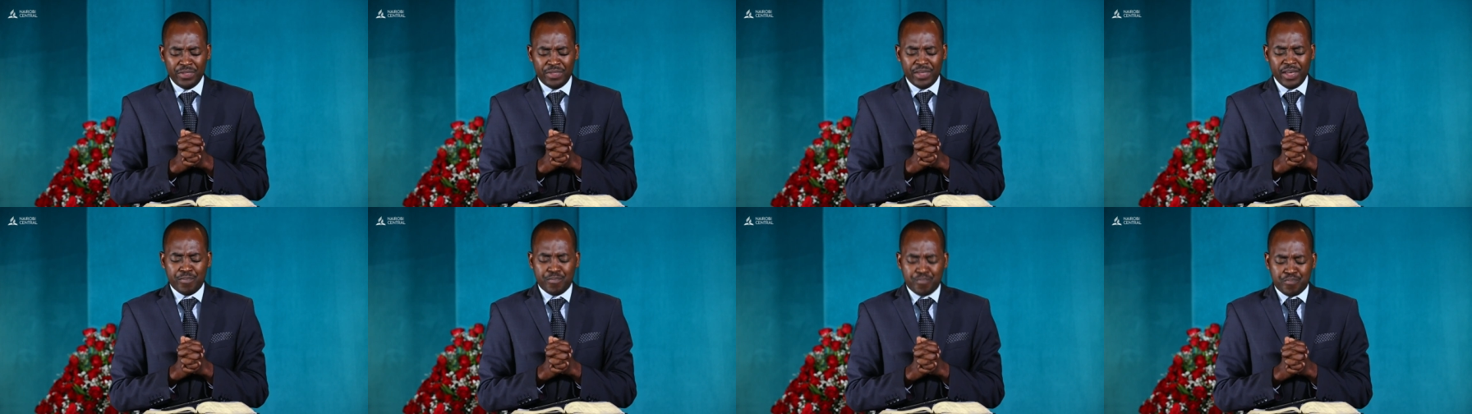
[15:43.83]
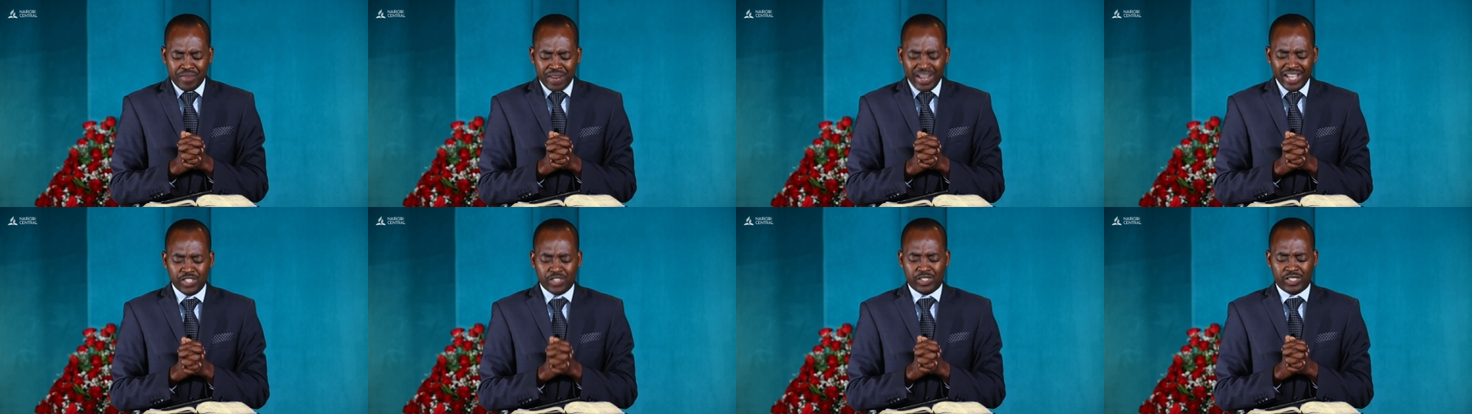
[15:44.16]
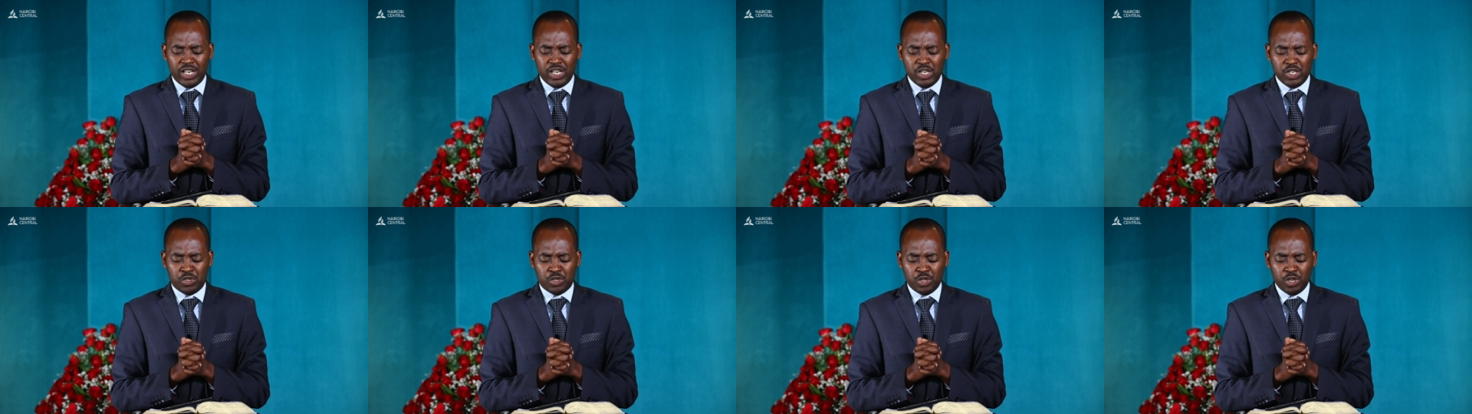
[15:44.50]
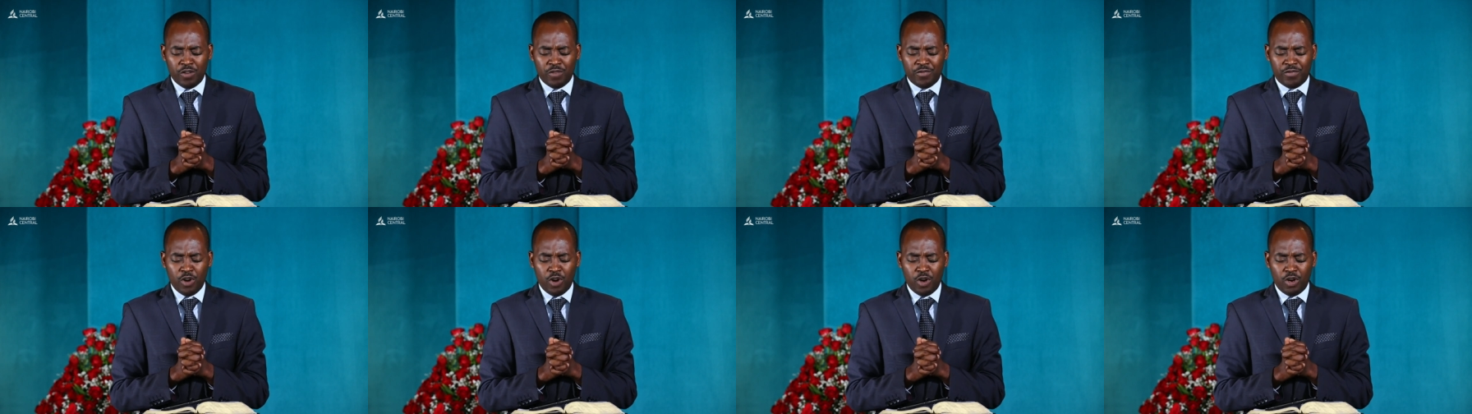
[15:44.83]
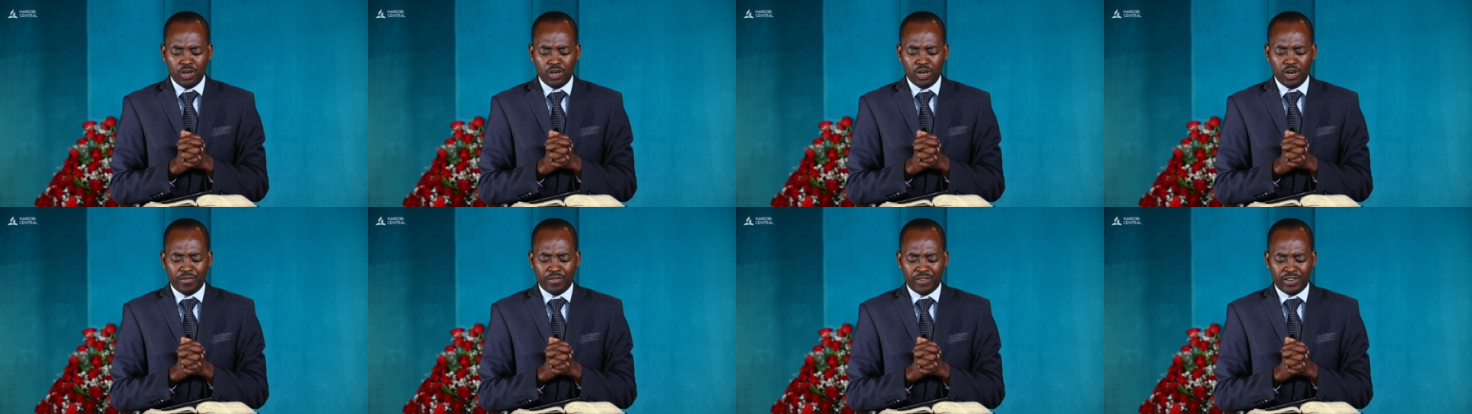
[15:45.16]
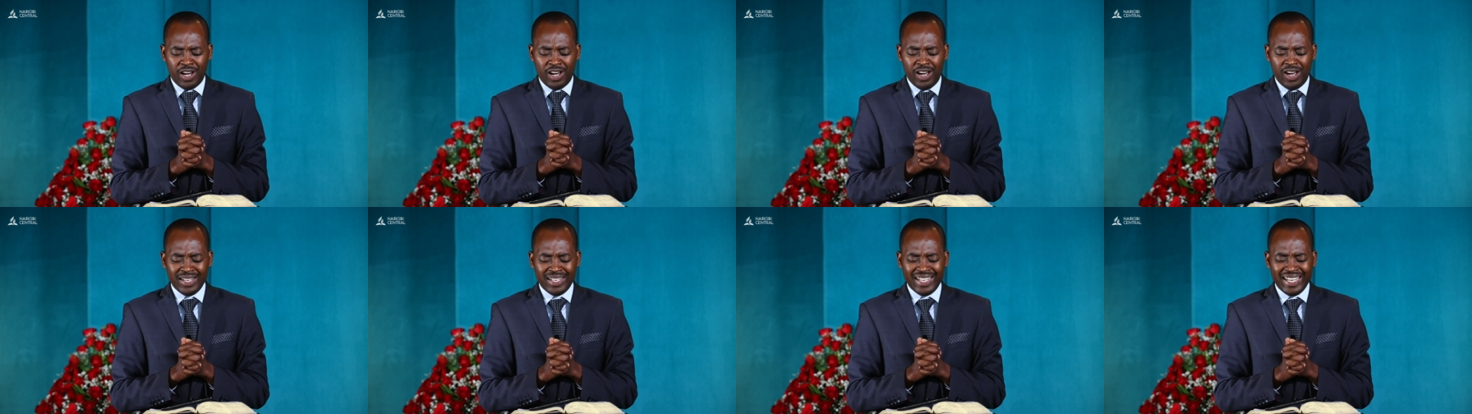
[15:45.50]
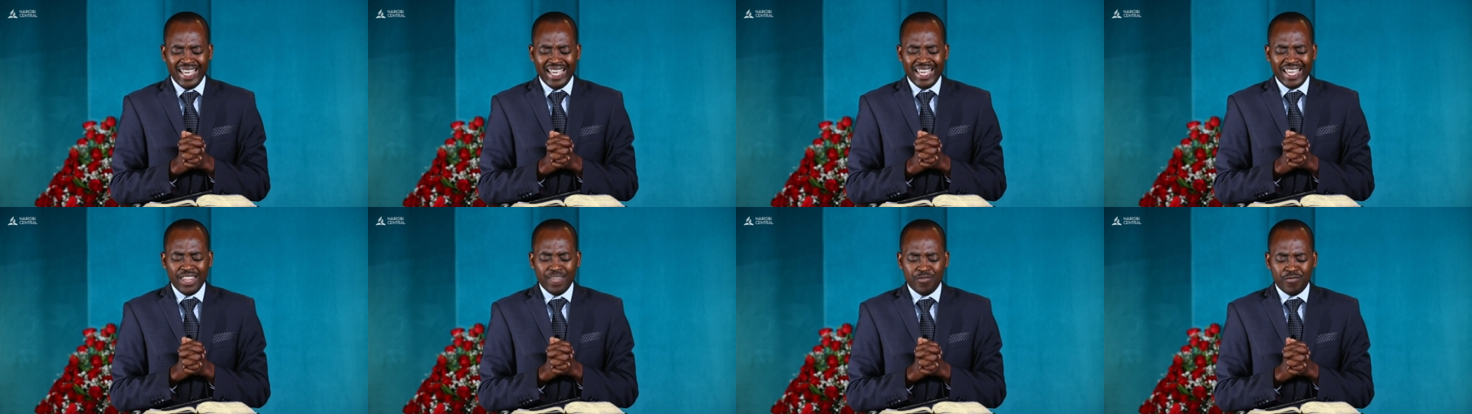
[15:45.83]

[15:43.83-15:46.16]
the presence of, of God,